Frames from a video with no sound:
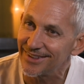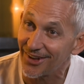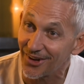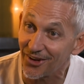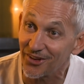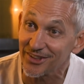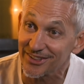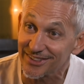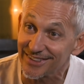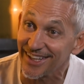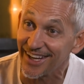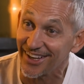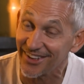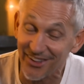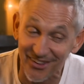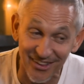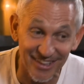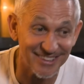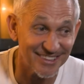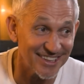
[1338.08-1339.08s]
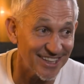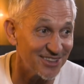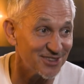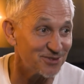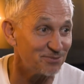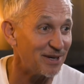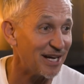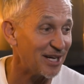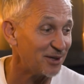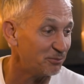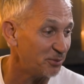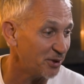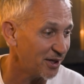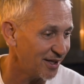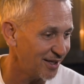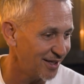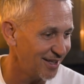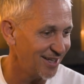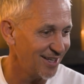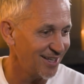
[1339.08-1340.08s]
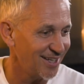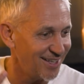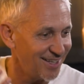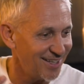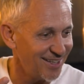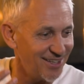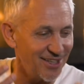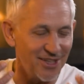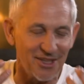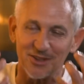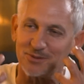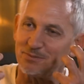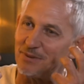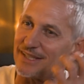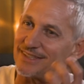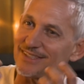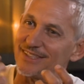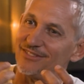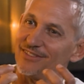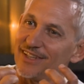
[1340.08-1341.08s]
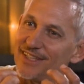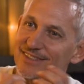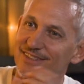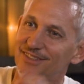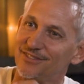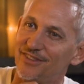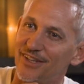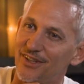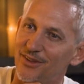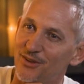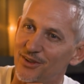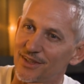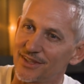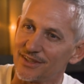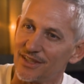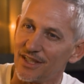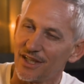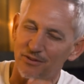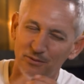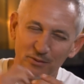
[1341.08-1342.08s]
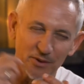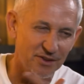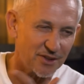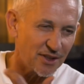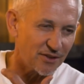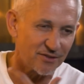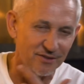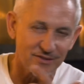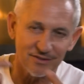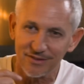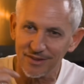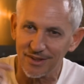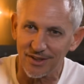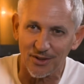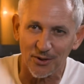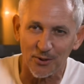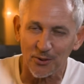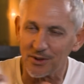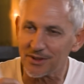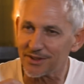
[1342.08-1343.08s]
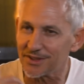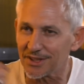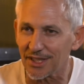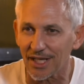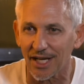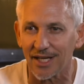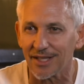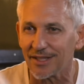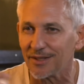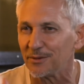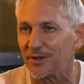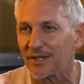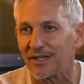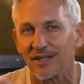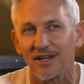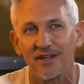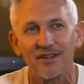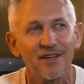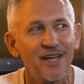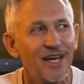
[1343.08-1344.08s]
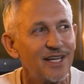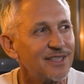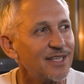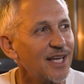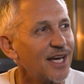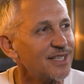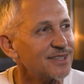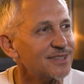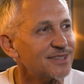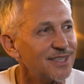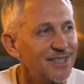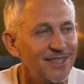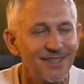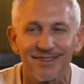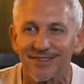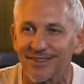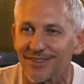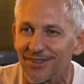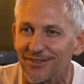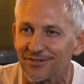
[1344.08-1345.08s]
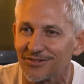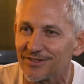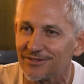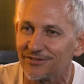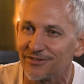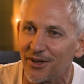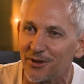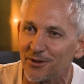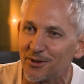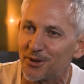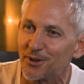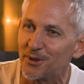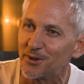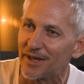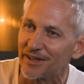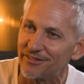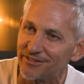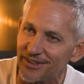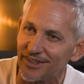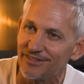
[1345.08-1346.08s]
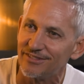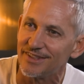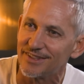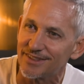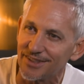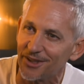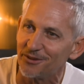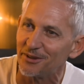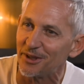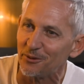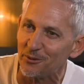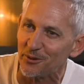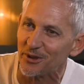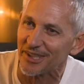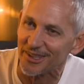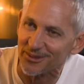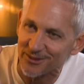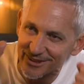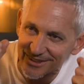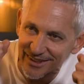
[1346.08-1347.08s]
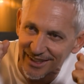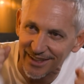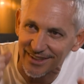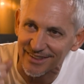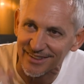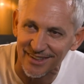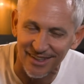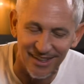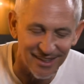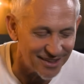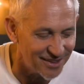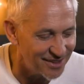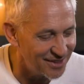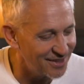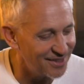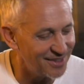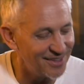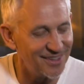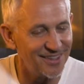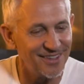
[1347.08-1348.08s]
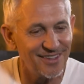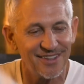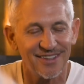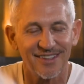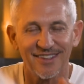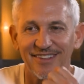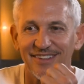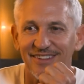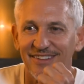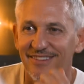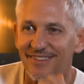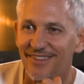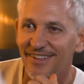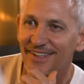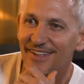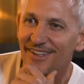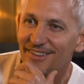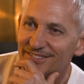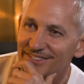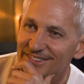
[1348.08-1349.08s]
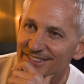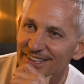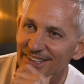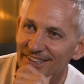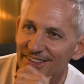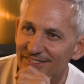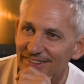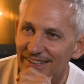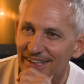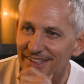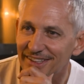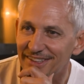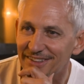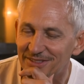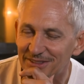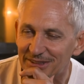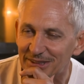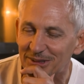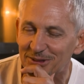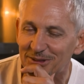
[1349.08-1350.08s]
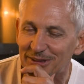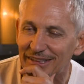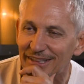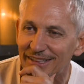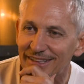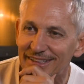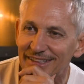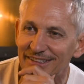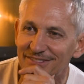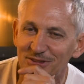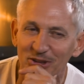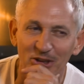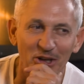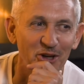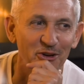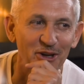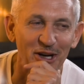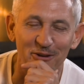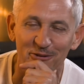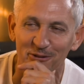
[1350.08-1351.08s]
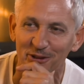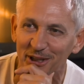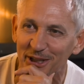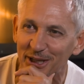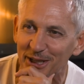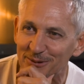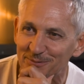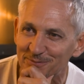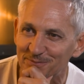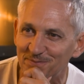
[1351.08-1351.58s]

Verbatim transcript: Honestly, I know that sounds mad, but you know, he's massive Leicester fan all his life. We used to have, you know, always chatting, and that that season, the phone call after every time they won, it was like, yeah, and yeah. So I'm glad he, I'm glad he hung around for that.